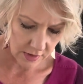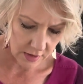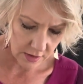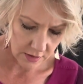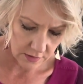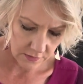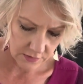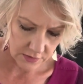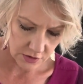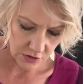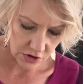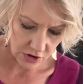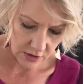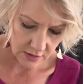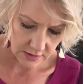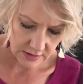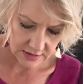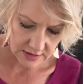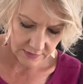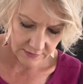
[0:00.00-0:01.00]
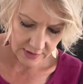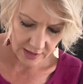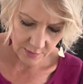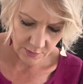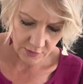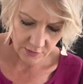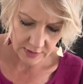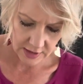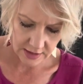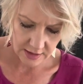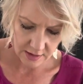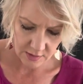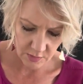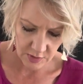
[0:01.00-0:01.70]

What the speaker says: all of the chunks evaporated,